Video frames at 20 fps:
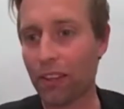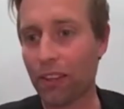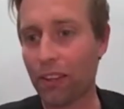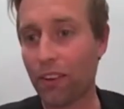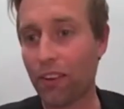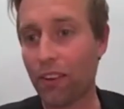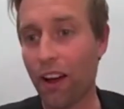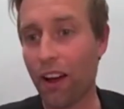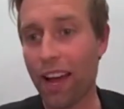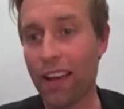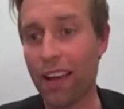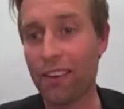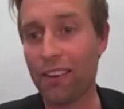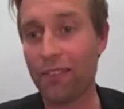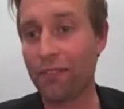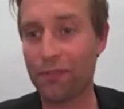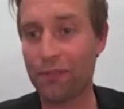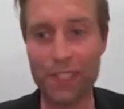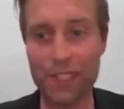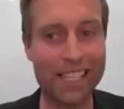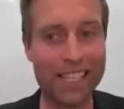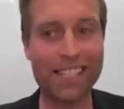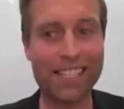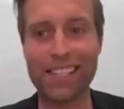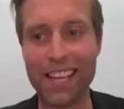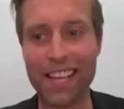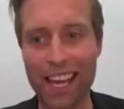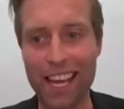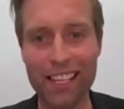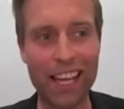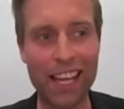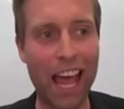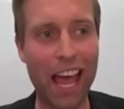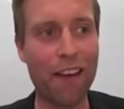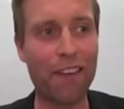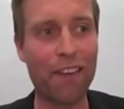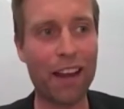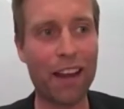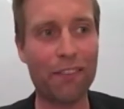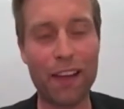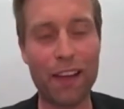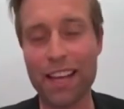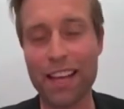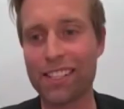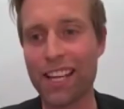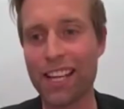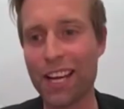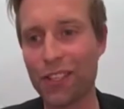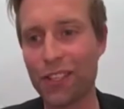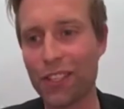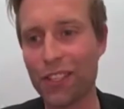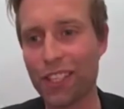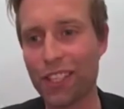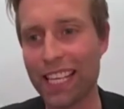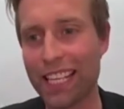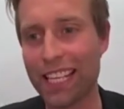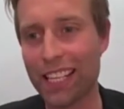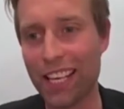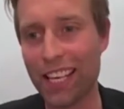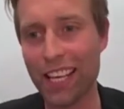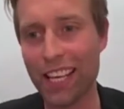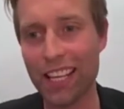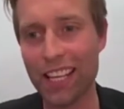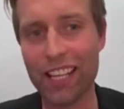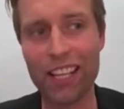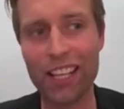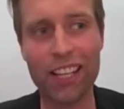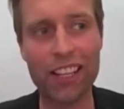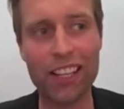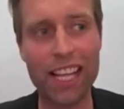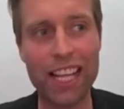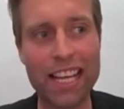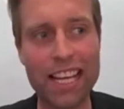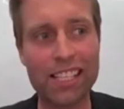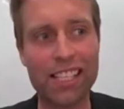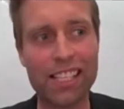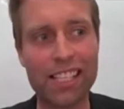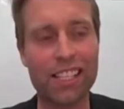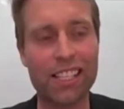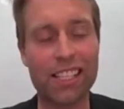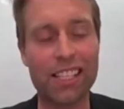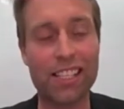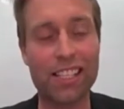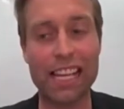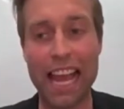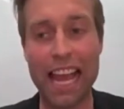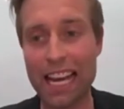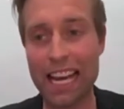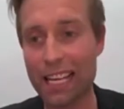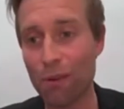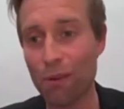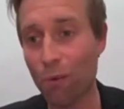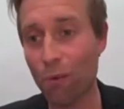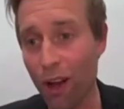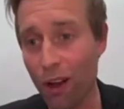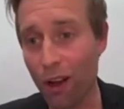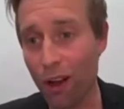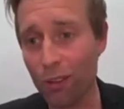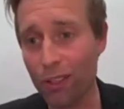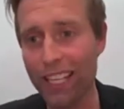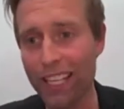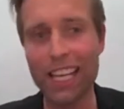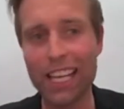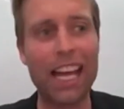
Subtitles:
I, since then, have had a fascination in the laser scanning world.